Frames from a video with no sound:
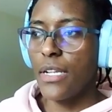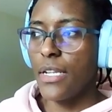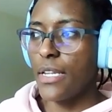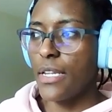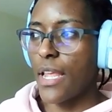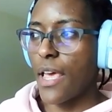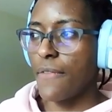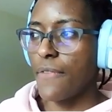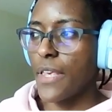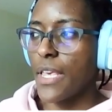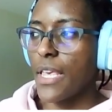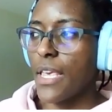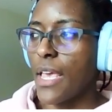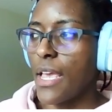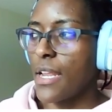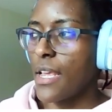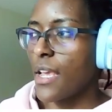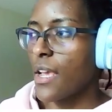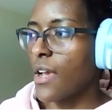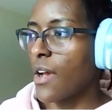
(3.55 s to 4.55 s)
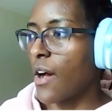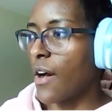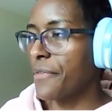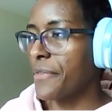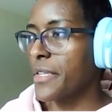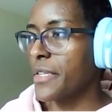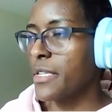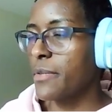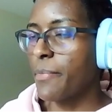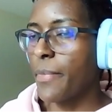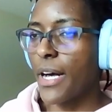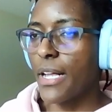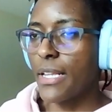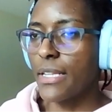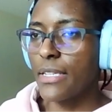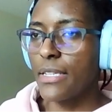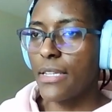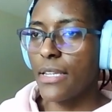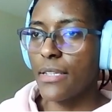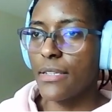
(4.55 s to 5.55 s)
navigating office
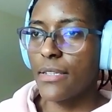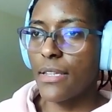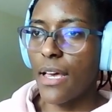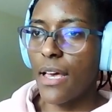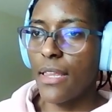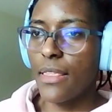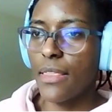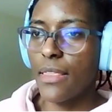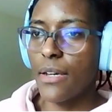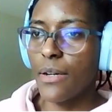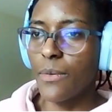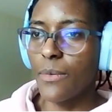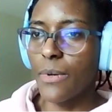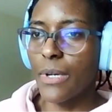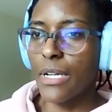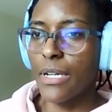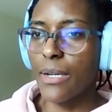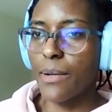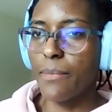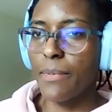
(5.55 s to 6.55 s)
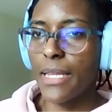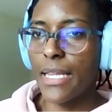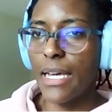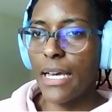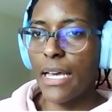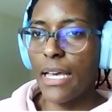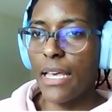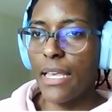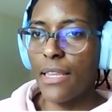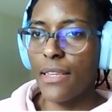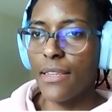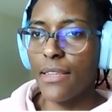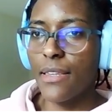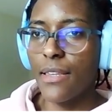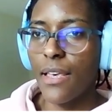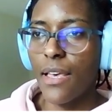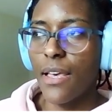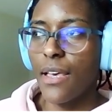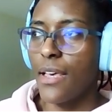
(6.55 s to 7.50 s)
politics at the workplace.